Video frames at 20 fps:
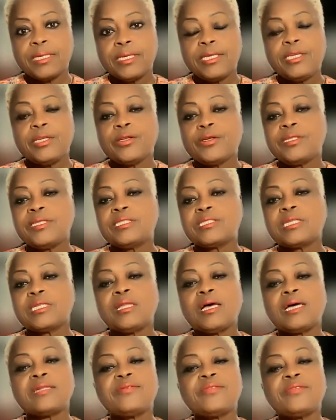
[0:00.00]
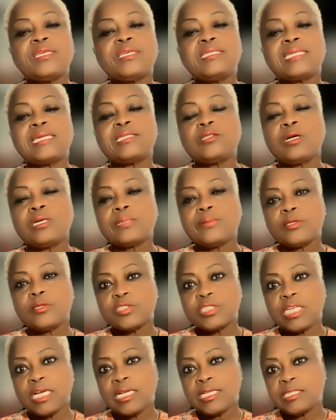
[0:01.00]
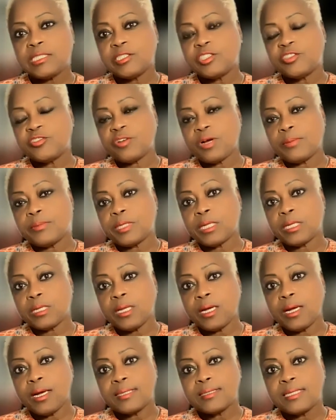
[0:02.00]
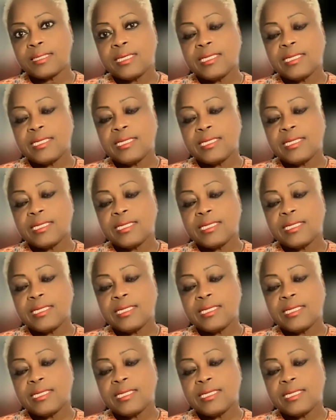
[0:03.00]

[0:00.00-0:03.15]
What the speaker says: You know, there's a lot of things. I talk about childhood trauma a lot.